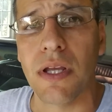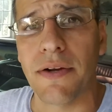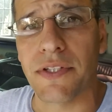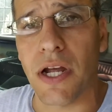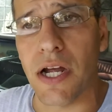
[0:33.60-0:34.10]

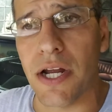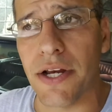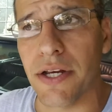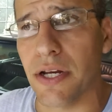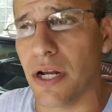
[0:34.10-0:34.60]

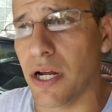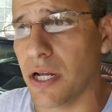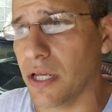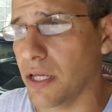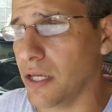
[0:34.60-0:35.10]

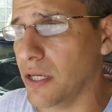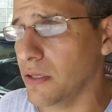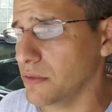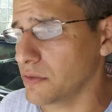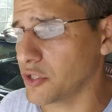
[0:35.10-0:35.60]

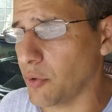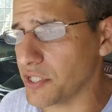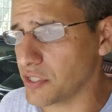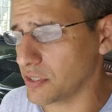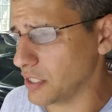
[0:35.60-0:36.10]
So
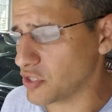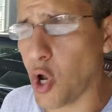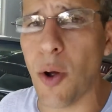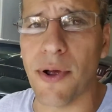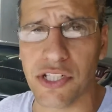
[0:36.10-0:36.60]
it's
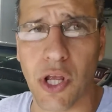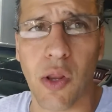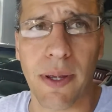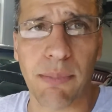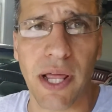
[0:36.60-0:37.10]
almost
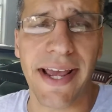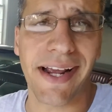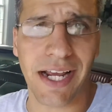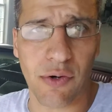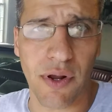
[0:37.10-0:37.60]
all the way bled.
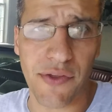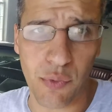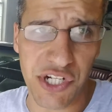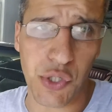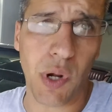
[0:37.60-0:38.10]
I got to run the
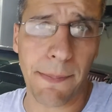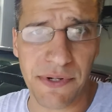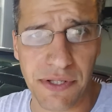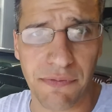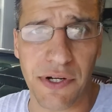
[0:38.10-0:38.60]
windshield
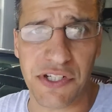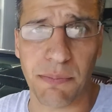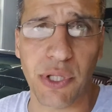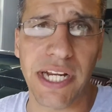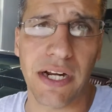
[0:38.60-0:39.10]
wipers to finish
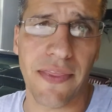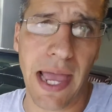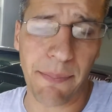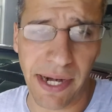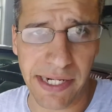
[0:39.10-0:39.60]
the bleeding on
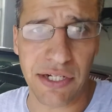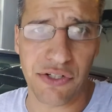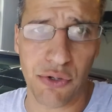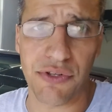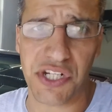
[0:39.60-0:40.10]
that, but I
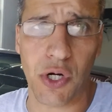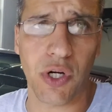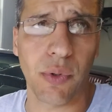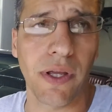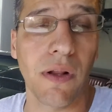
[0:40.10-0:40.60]
can turn the
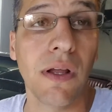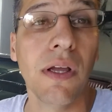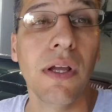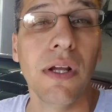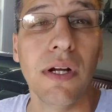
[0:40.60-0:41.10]
steering wheel.
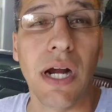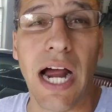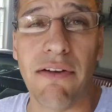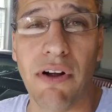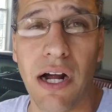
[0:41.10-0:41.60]

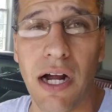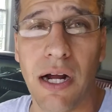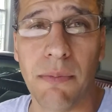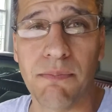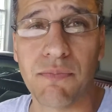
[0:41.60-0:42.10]
I've
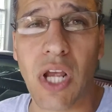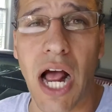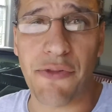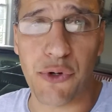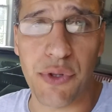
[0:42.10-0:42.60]

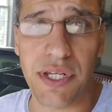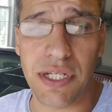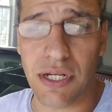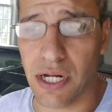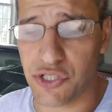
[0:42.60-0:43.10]
gone through
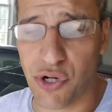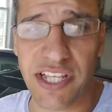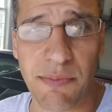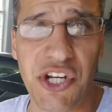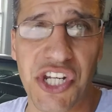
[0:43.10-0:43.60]
the
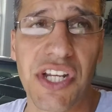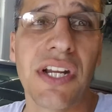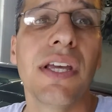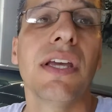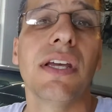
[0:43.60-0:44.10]

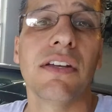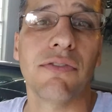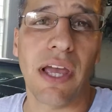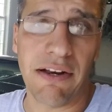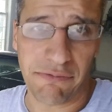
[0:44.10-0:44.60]
transmission
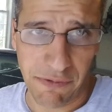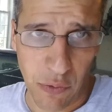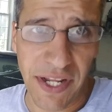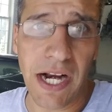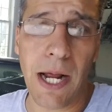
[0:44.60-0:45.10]
and
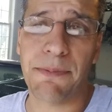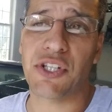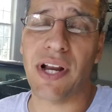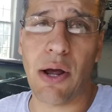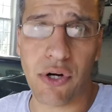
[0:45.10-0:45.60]
filled it up,
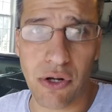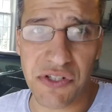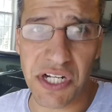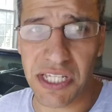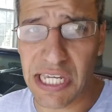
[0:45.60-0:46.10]
so now it
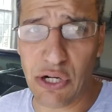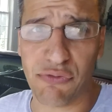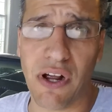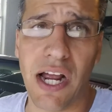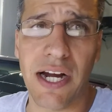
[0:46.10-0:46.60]
goes into gear
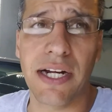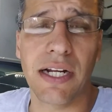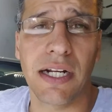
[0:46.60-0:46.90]
fine.